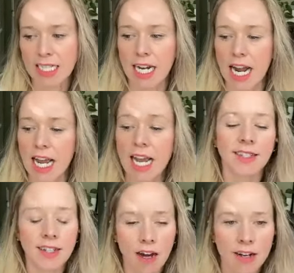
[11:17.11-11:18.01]
And I
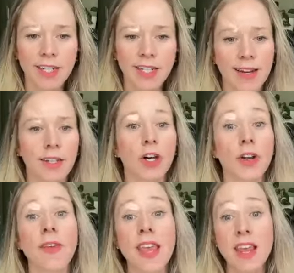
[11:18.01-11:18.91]
started to get a lot
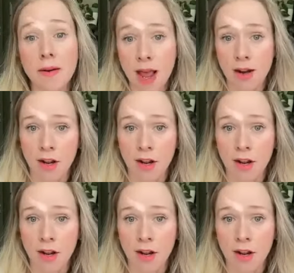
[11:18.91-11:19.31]
of inbound